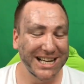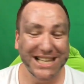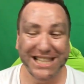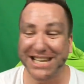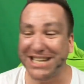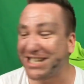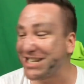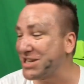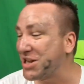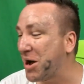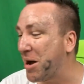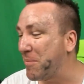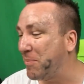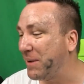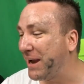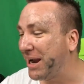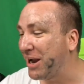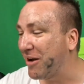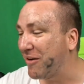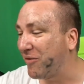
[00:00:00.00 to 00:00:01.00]
This is not a
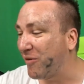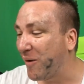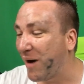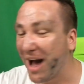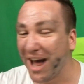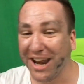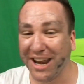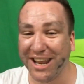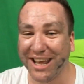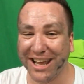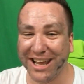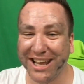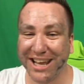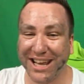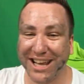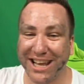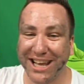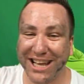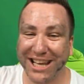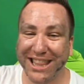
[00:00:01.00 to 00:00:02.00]
peel-off one.
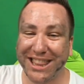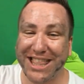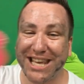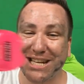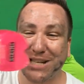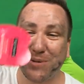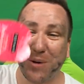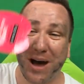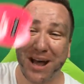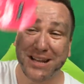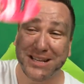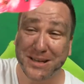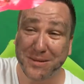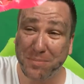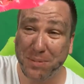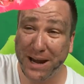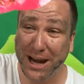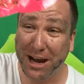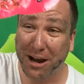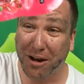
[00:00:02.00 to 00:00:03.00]
This one is a
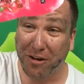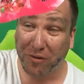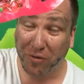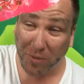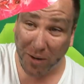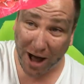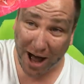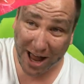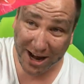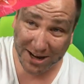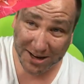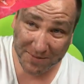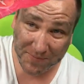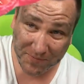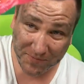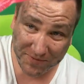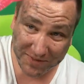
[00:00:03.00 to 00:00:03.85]
peel-off one.